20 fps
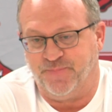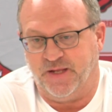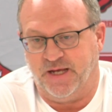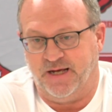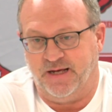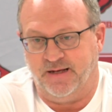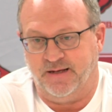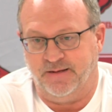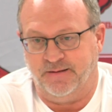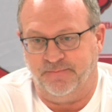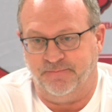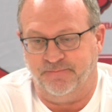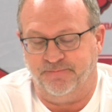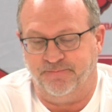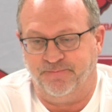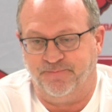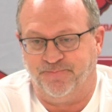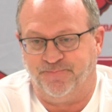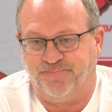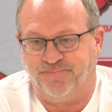
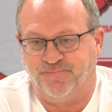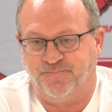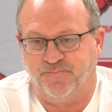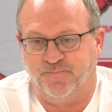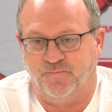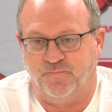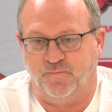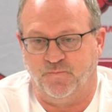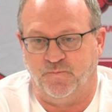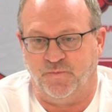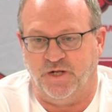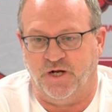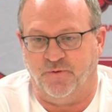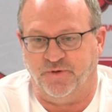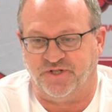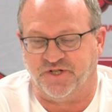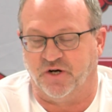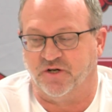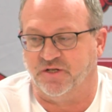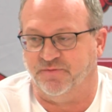
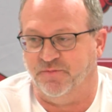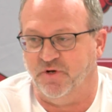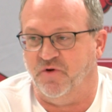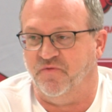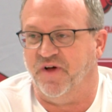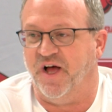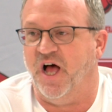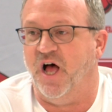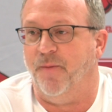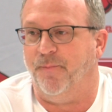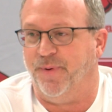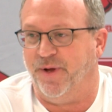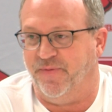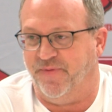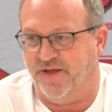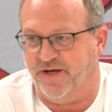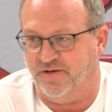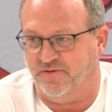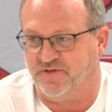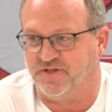we start to move up in
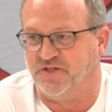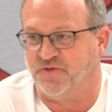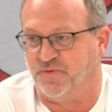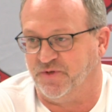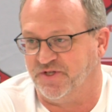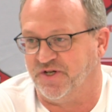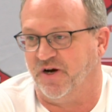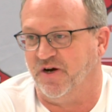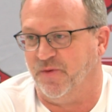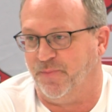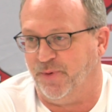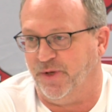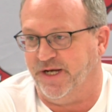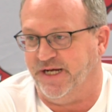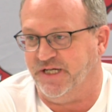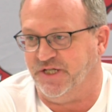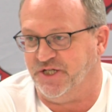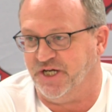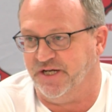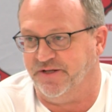those because we're starting to
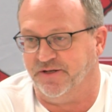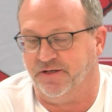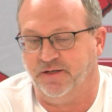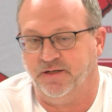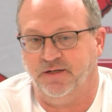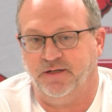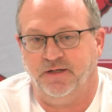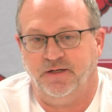play each other.